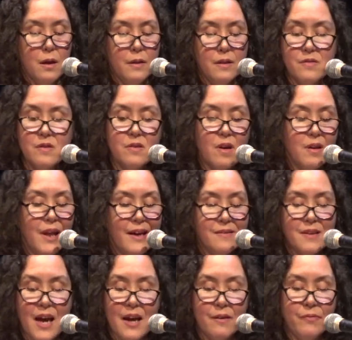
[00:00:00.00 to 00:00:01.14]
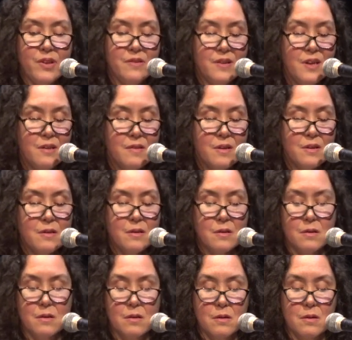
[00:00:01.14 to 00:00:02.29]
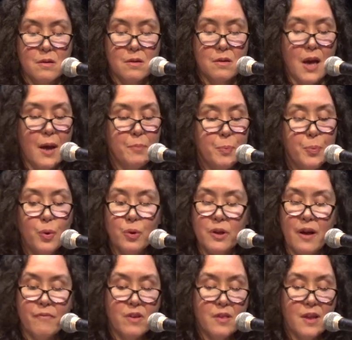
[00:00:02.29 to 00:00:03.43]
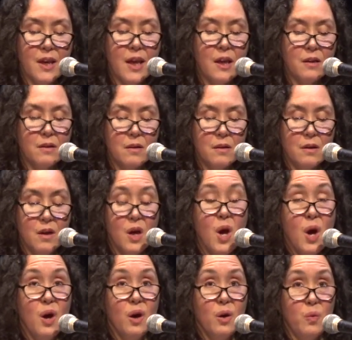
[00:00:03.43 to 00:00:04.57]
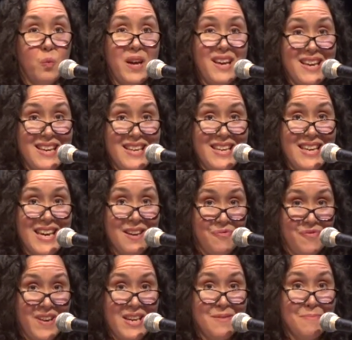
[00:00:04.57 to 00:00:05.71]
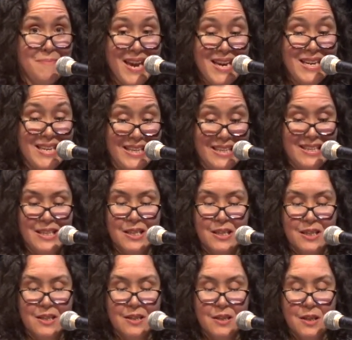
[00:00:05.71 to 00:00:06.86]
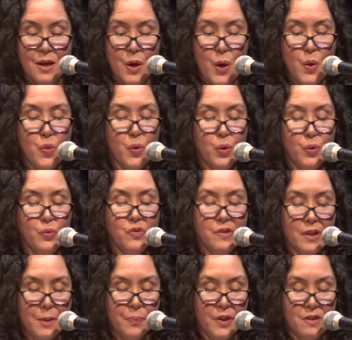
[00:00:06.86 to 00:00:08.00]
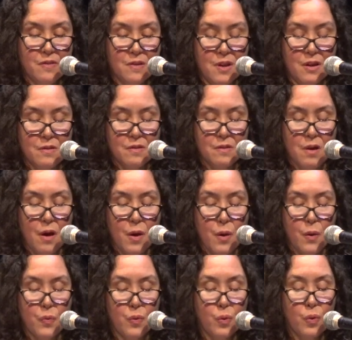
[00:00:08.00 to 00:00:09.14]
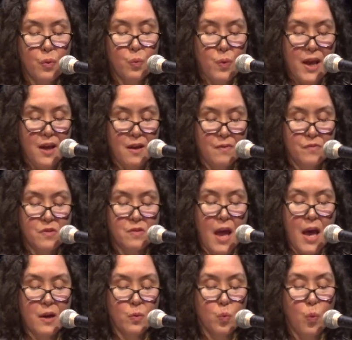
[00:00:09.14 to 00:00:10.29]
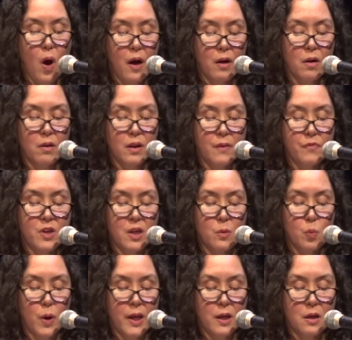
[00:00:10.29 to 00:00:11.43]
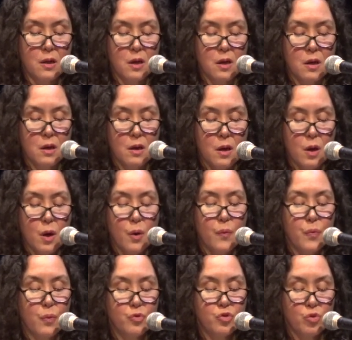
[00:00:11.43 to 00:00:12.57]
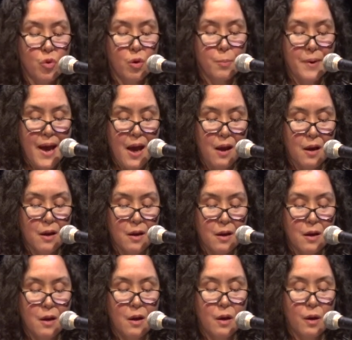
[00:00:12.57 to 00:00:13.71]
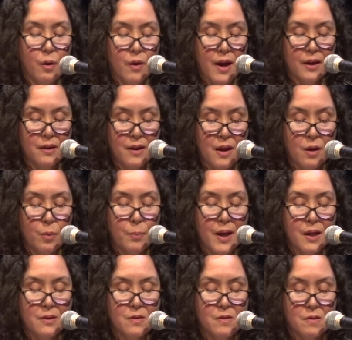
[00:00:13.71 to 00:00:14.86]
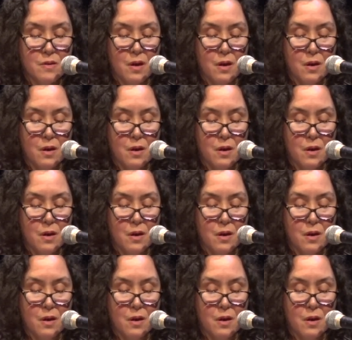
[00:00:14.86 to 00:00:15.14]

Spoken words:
This is our last tide of the season. Time to pull everything in. We effing made it. Through sleeplessness, through waves and water lifting wind, through sore back, cracked nail beds,